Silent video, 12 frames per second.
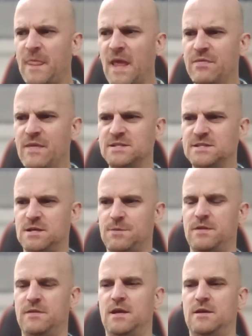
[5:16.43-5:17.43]
And that's
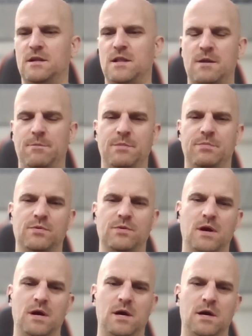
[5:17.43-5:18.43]
something that a lot of people,
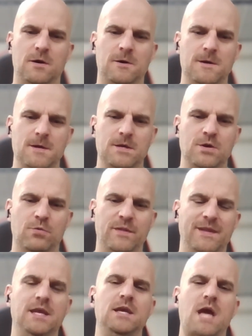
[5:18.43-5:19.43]

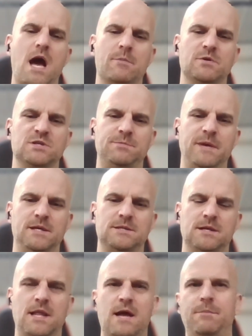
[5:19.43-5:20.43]
in the e-commerce
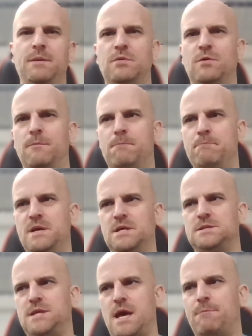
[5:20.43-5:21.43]
space, a lot of people
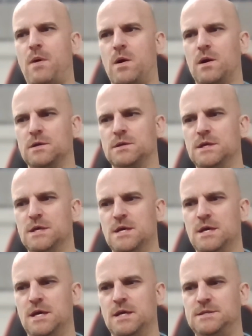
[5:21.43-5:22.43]
miss that part.
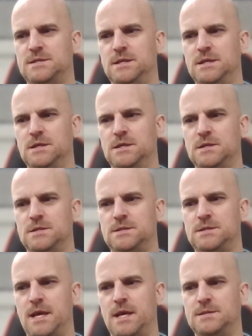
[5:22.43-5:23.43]
It's
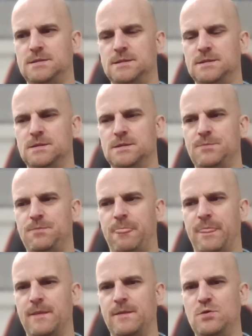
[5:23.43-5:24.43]
that
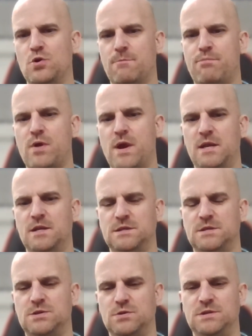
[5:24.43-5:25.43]
your brand is
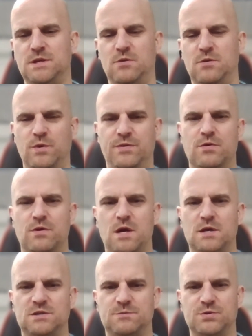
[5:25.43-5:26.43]
associated with your
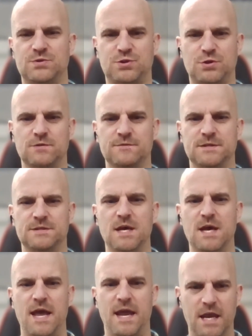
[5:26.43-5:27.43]
customer service
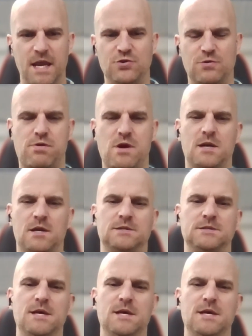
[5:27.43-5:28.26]
and your products.